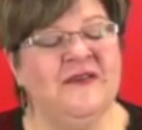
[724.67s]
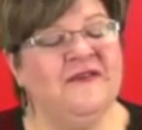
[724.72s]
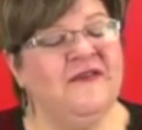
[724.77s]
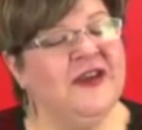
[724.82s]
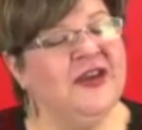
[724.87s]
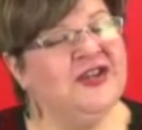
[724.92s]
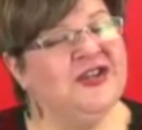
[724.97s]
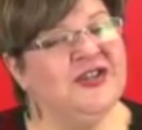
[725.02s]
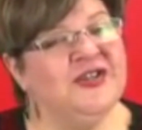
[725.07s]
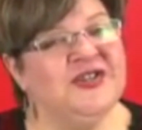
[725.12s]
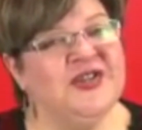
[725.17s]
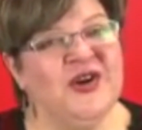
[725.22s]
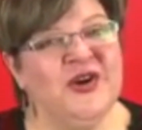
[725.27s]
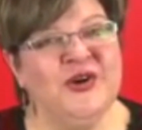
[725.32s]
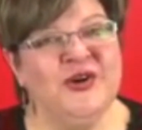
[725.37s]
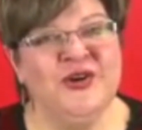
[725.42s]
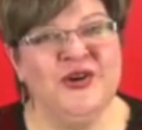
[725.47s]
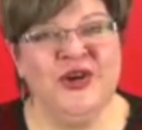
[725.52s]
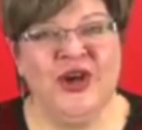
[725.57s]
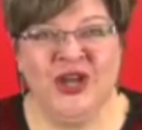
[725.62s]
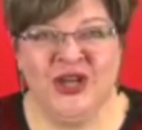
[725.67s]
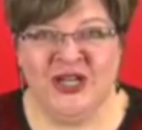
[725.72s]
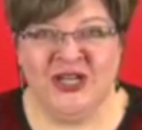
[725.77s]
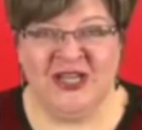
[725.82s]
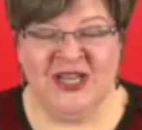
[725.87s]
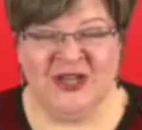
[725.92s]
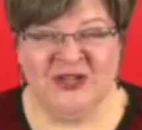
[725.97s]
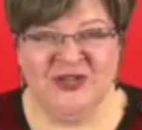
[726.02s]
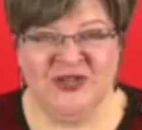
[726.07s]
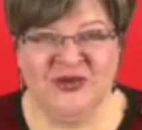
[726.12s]
Facials are not a
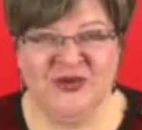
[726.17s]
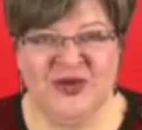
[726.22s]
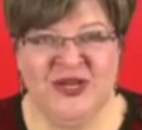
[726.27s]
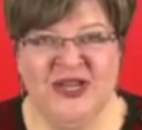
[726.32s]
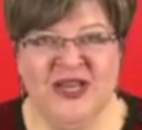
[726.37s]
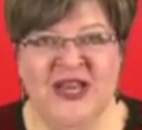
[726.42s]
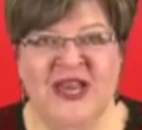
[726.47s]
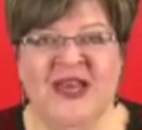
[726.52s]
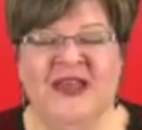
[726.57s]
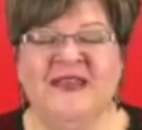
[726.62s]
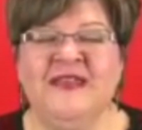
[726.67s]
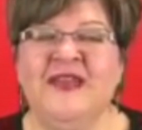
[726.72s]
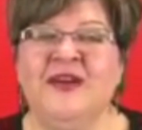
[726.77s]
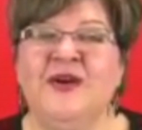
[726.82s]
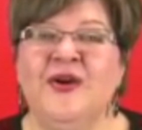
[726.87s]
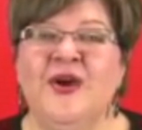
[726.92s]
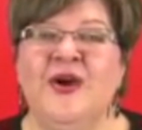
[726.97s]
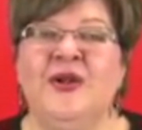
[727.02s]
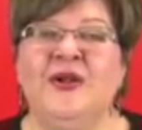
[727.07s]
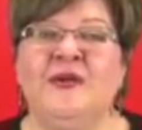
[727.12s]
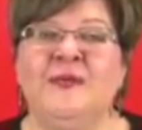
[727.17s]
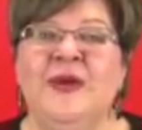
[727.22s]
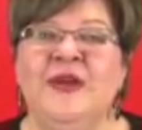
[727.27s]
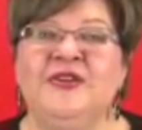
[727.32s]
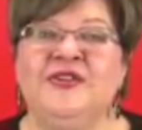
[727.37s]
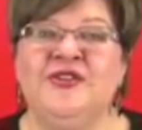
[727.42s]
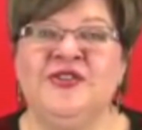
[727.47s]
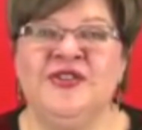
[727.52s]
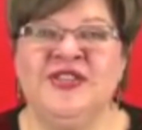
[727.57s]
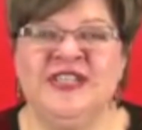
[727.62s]
luxury, they are all
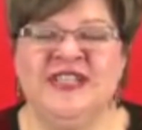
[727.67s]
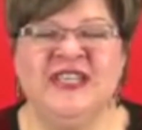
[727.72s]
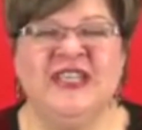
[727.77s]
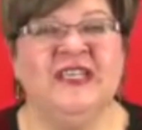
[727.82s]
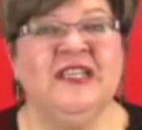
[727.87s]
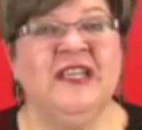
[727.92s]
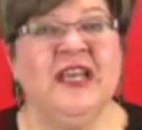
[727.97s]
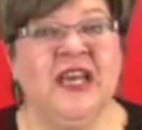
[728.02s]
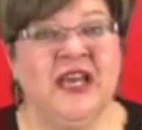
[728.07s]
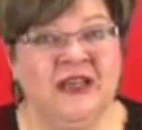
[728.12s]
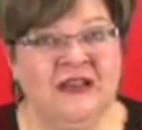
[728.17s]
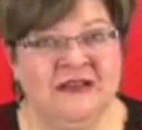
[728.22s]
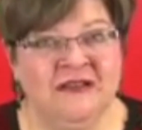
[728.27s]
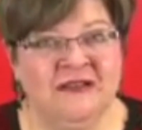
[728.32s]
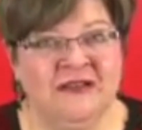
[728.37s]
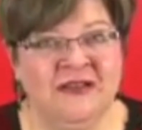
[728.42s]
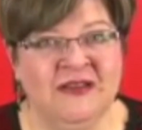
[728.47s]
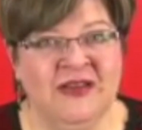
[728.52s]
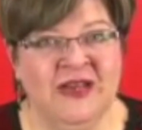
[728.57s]
about your skin health.